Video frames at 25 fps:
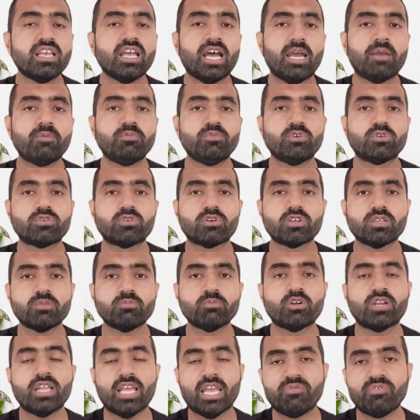I'm not talking
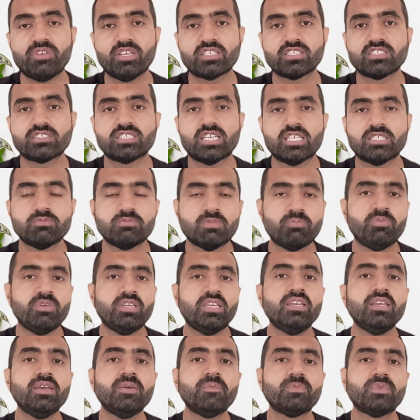about heavy exercise,
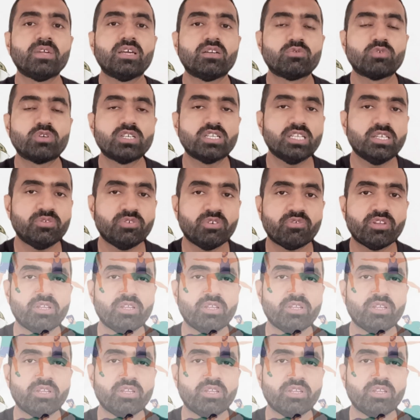maybe 20-15